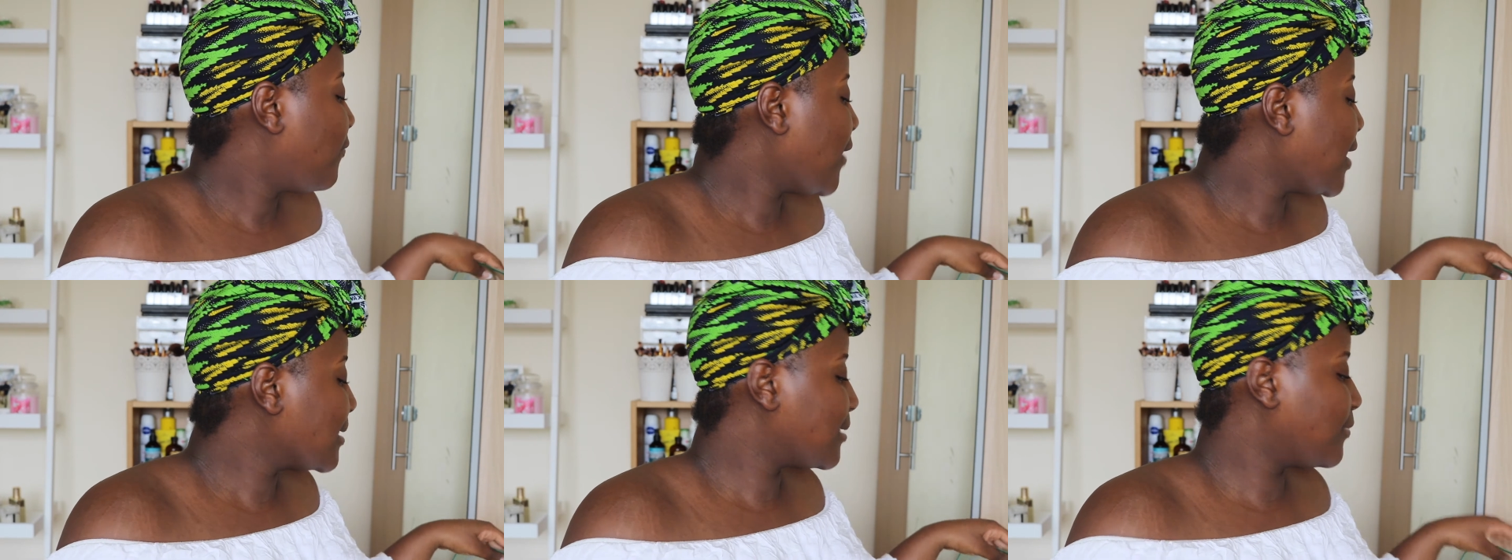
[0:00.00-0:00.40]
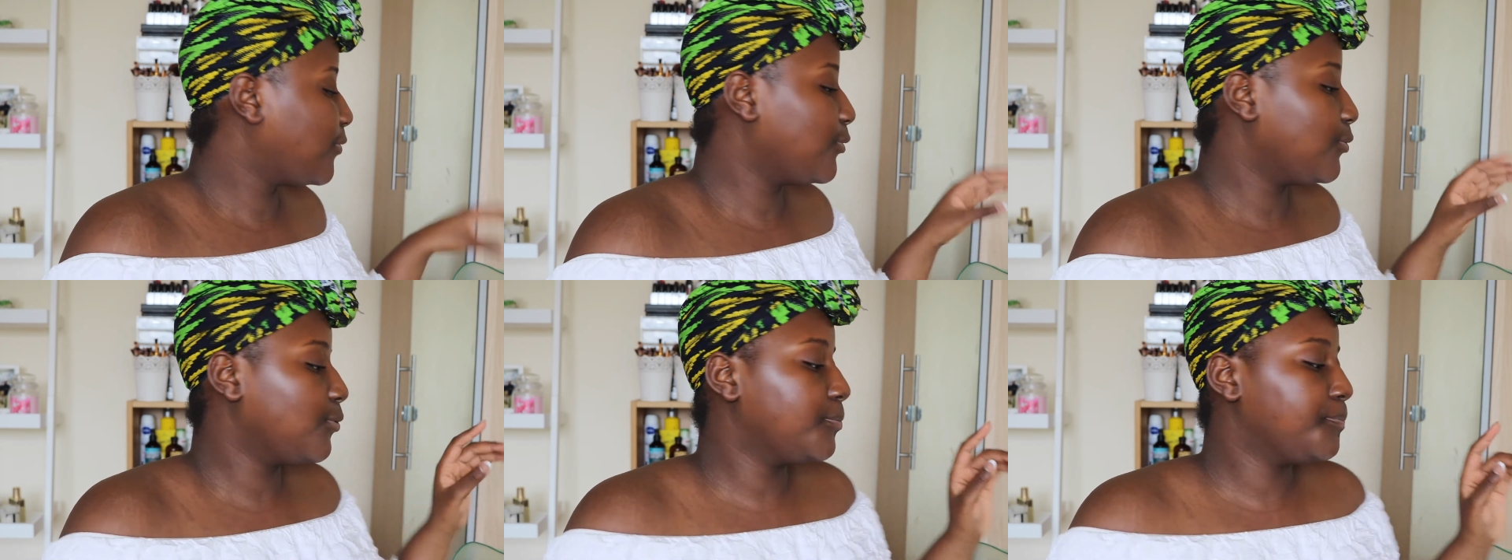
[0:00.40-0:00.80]
first of
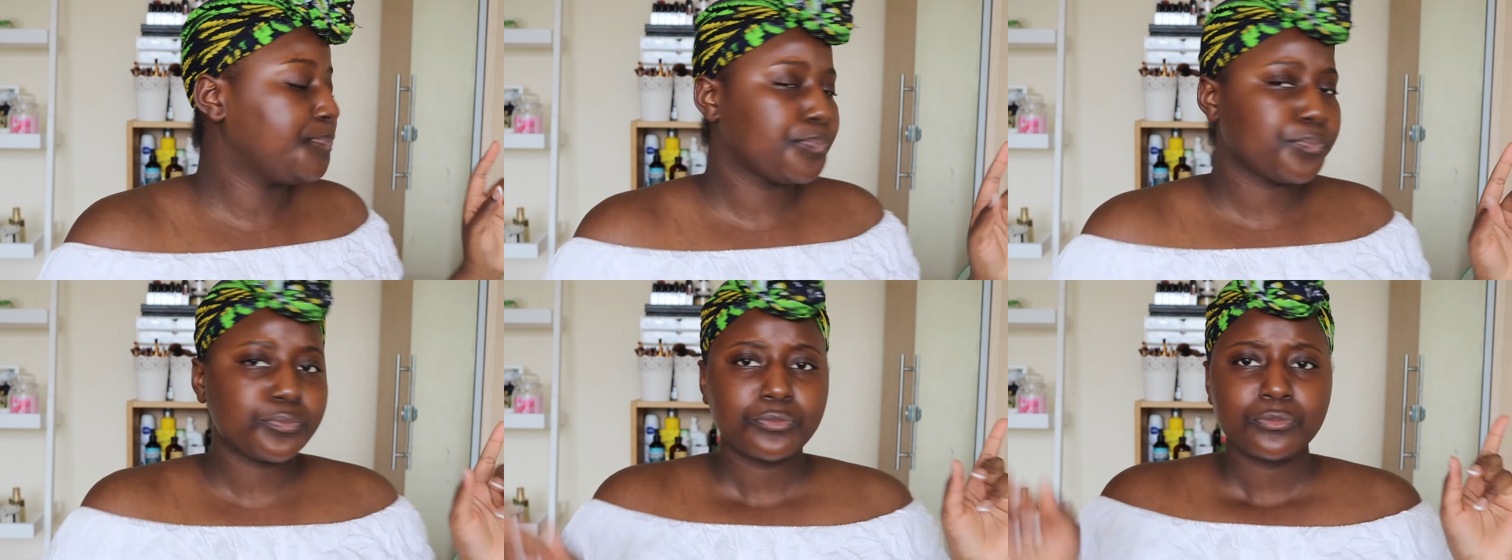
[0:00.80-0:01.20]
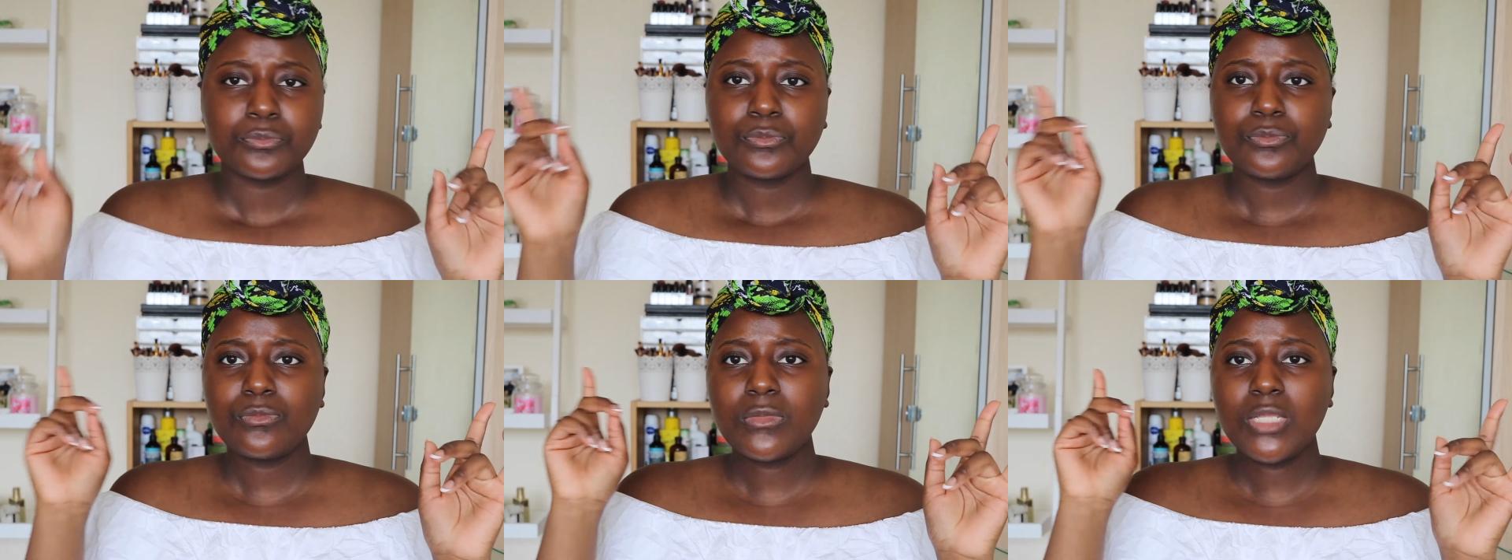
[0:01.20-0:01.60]
all,
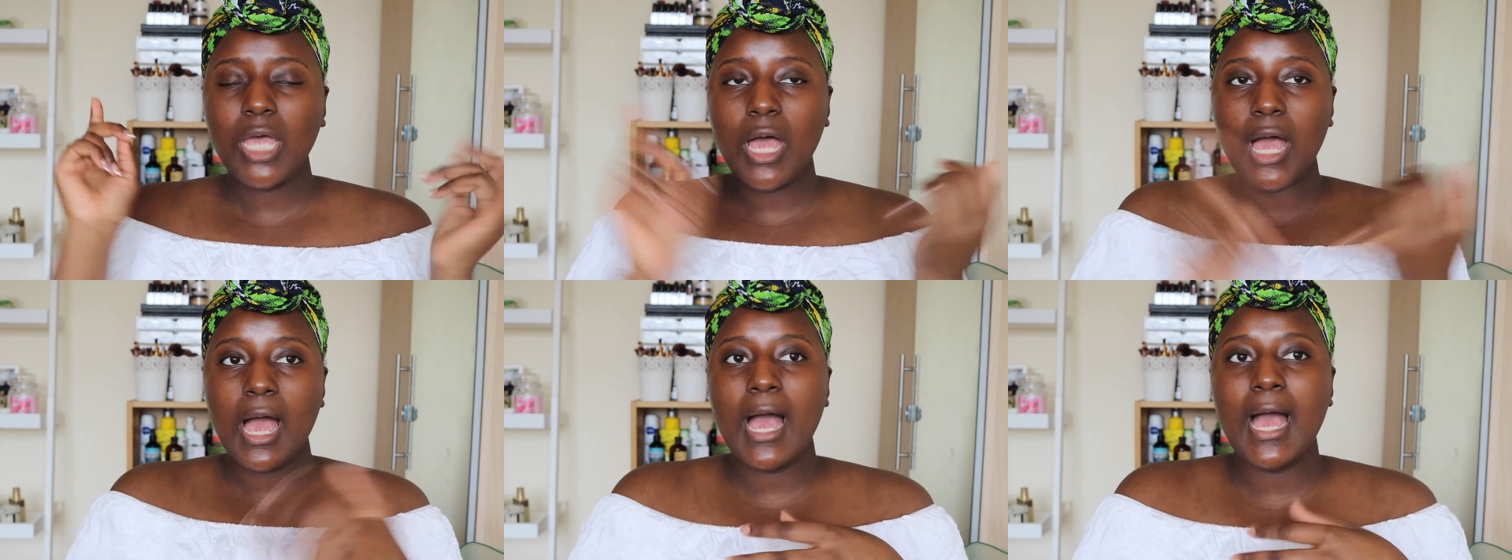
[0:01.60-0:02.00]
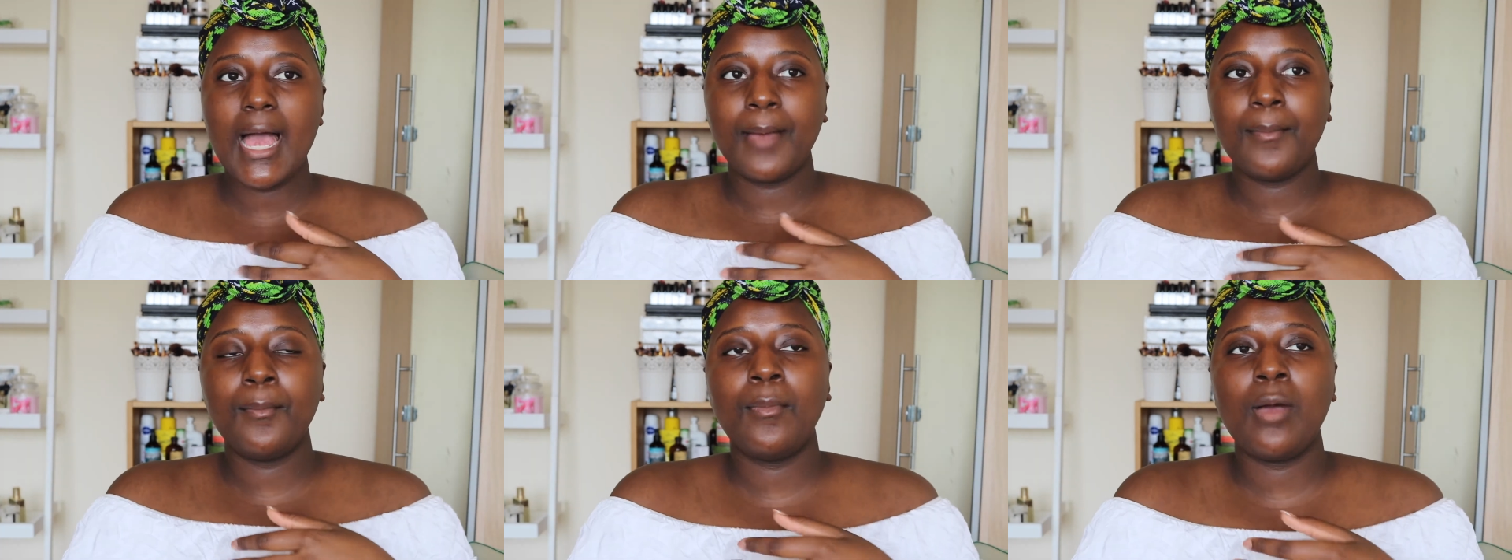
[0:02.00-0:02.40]

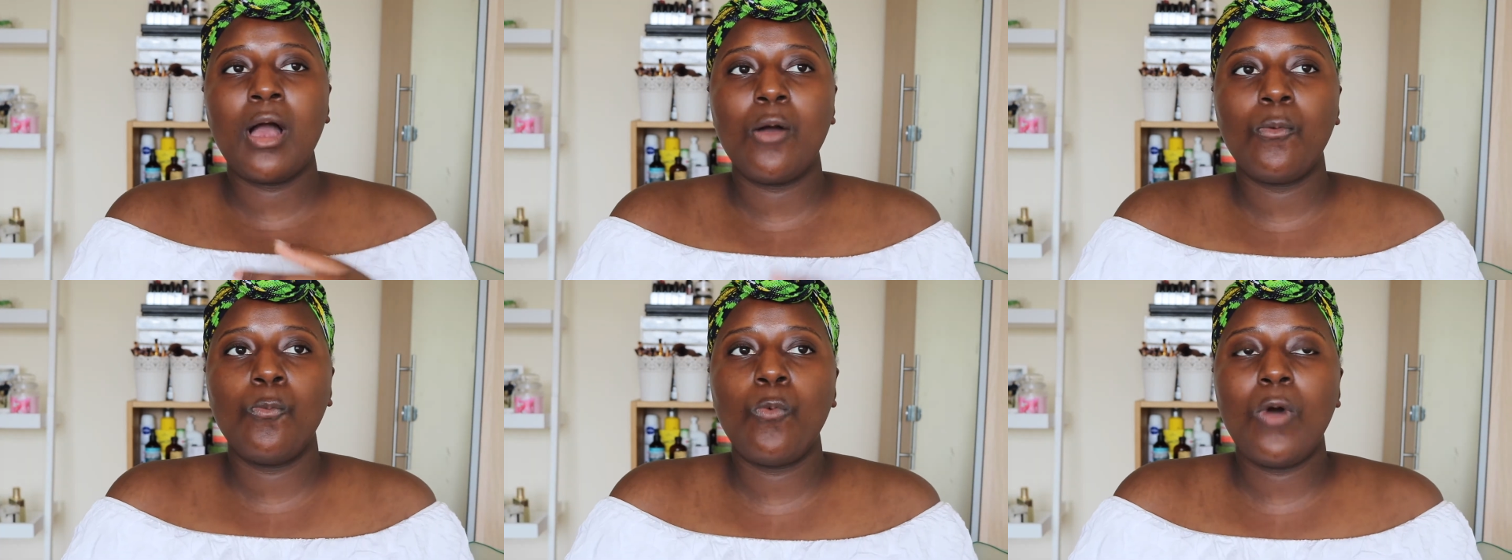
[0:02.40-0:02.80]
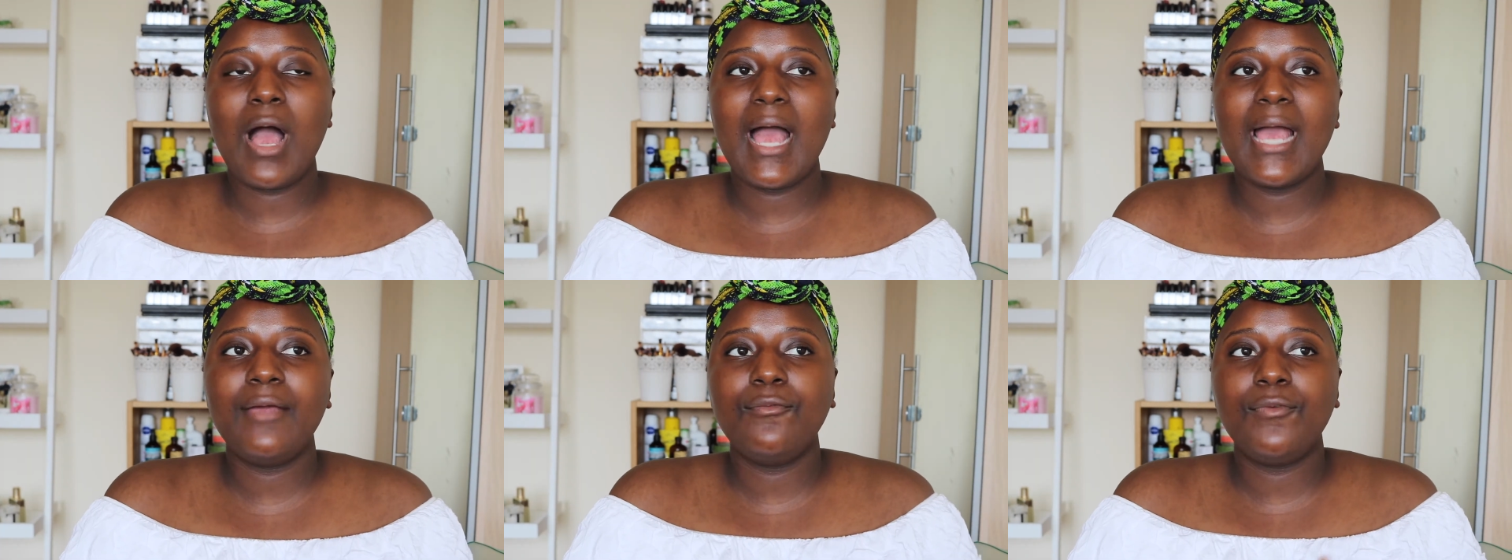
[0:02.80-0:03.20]
what
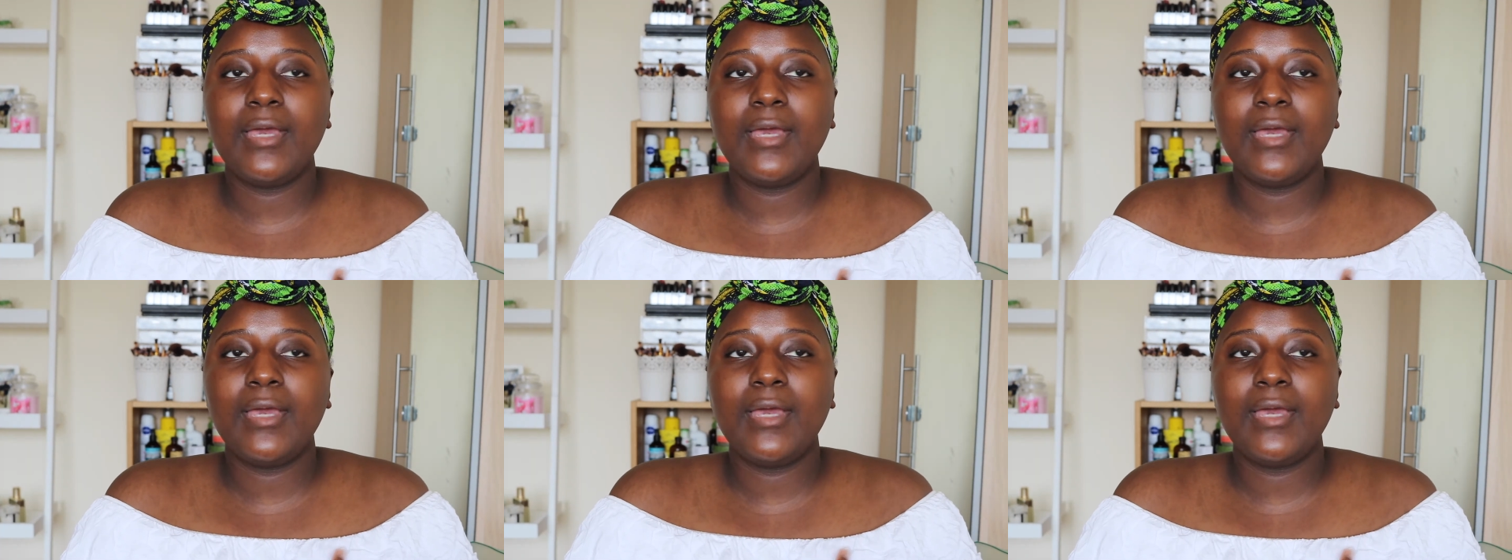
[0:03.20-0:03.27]
I